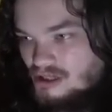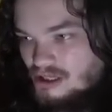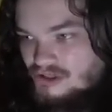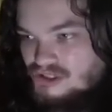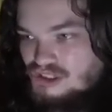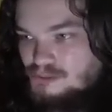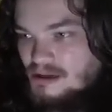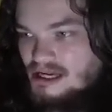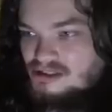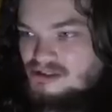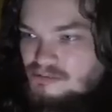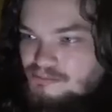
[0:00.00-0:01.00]
Uh, this is
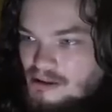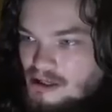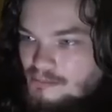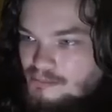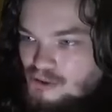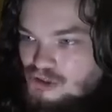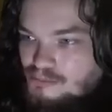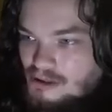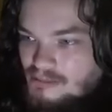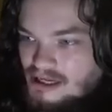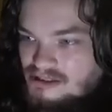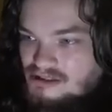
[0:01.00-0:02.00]
Pax, uh, posted by
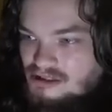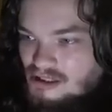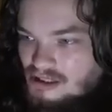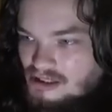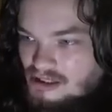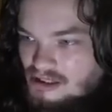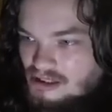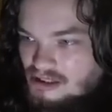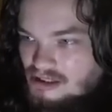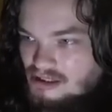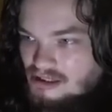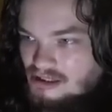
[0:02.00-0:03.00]
Max Sidon, uh,
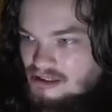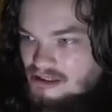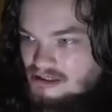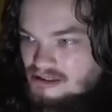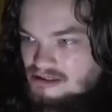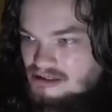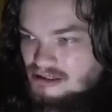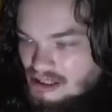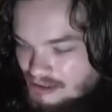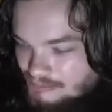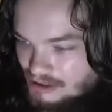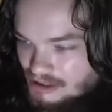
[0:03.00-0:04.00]
uh,
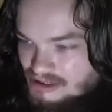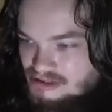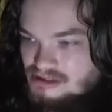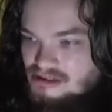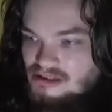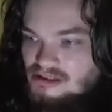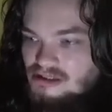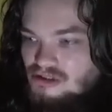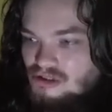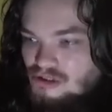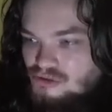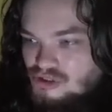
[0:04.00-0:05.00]
Sidon but it's, uh, you
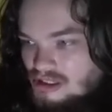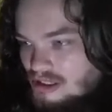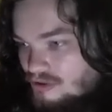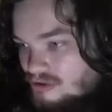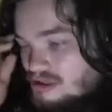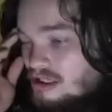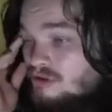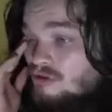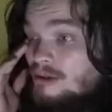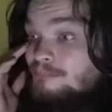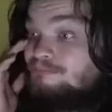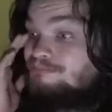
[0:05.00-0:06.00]
can go check it out on Telegram.